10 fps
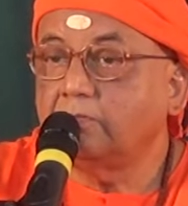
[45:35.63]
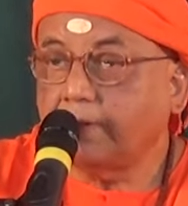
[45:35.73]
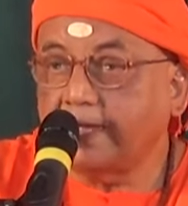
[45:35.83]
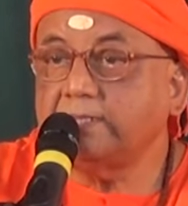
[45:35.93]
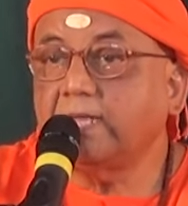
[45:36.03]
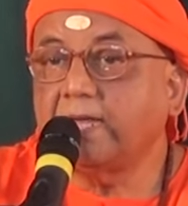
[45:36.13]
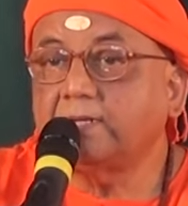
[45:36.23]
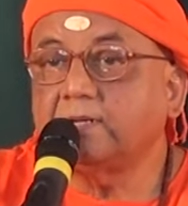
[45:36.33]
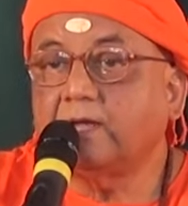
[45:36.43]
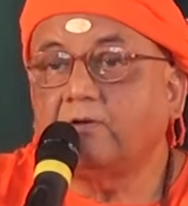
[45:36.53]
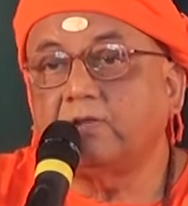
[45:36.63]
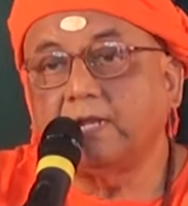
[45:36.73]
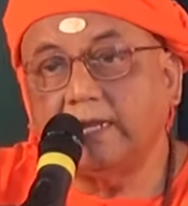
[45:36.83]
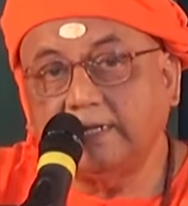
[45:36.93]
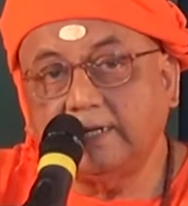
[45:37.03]
By that, our
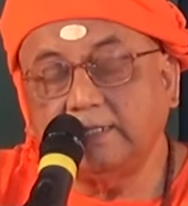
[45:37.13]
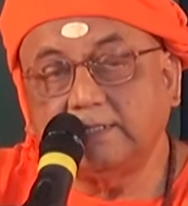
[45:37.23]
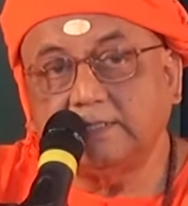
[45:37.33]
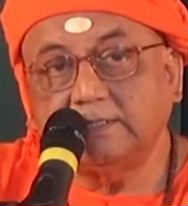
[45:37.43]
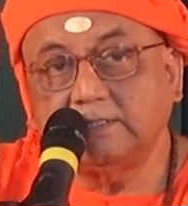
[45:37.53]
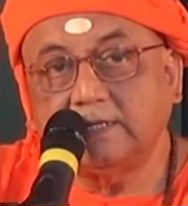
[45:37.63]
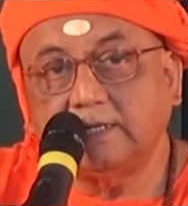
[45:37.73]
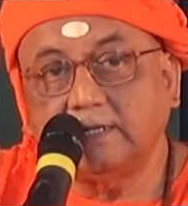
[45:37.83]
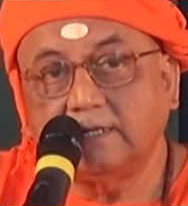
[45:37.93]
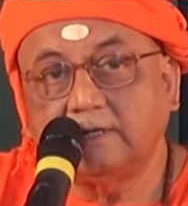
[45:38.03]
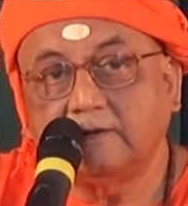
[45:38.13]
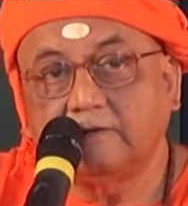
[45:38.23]
intelligential